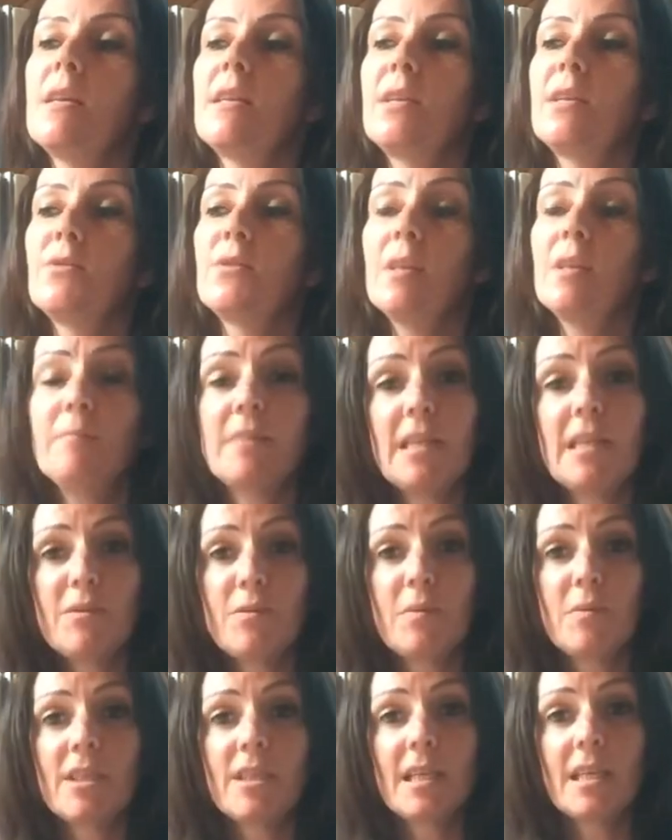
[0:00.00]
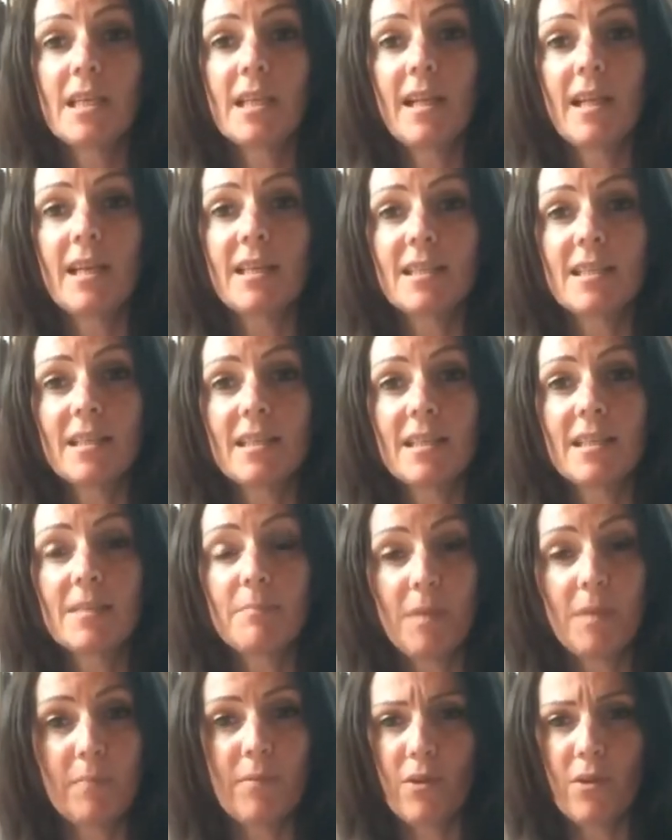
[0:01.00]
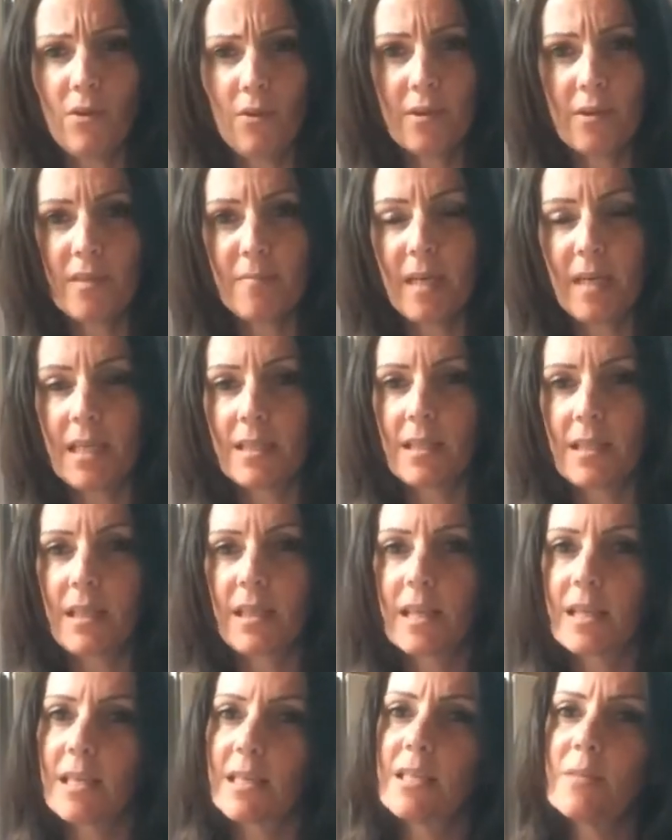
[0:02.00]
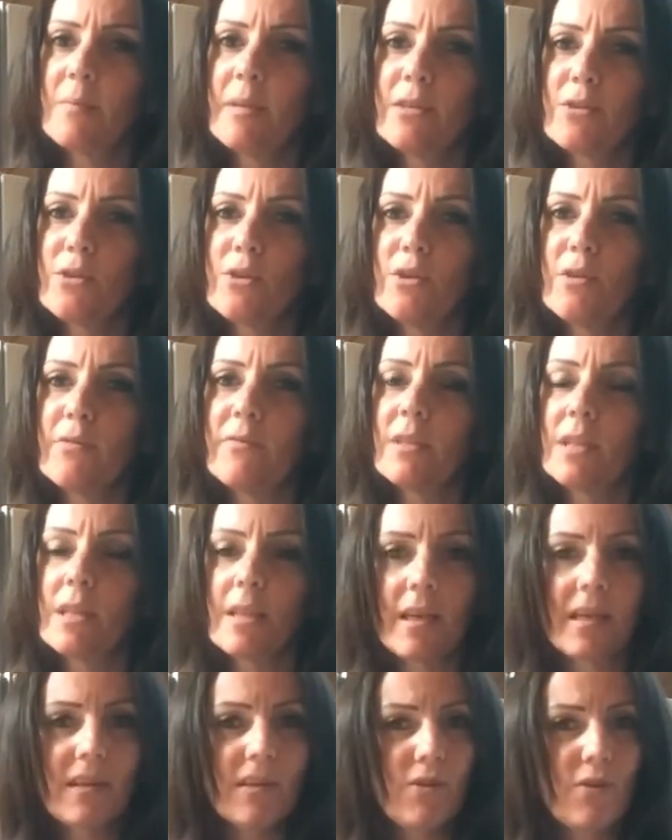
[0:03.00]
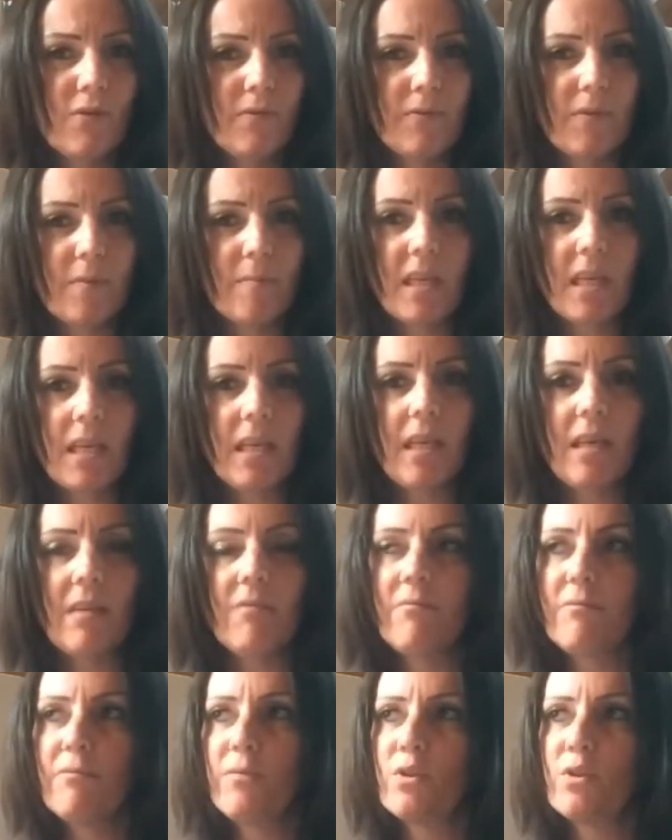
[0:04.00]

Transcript: Now, sometimes when you say classics, people automatically kind of switch off and think, not for me,